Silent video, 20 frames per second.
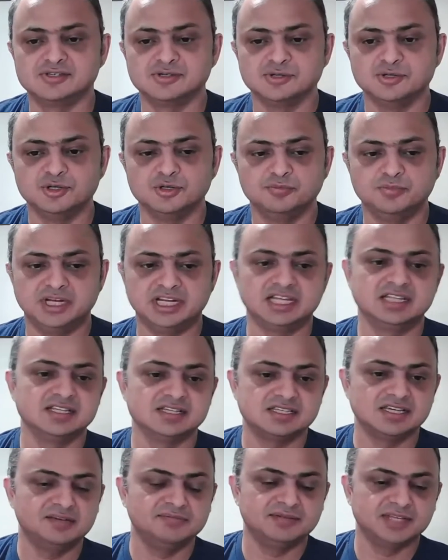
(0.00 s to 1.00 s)
So, but at
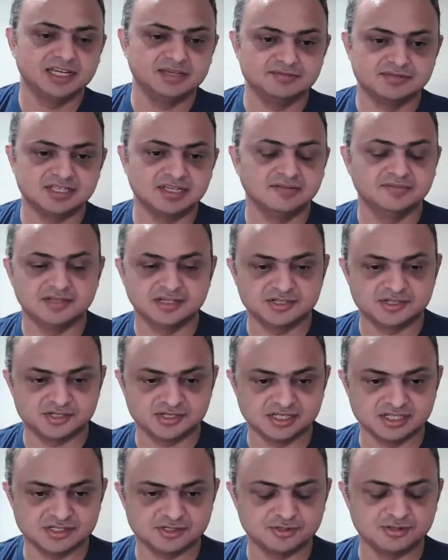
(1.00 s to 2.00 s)
the same time,
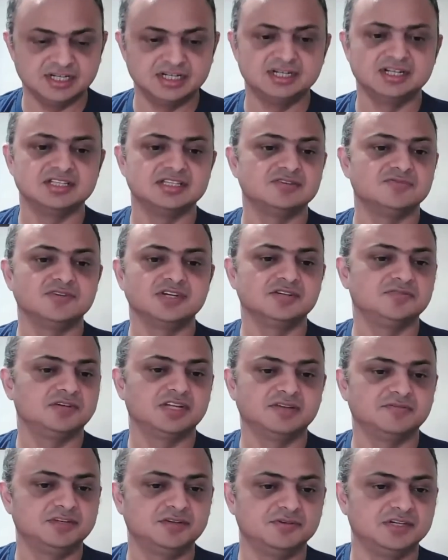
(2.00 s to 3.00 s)
self-custodial doesn't work
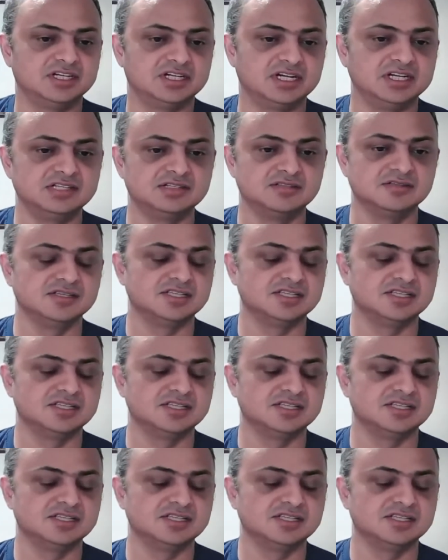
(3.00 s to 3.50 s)
for everyone, right?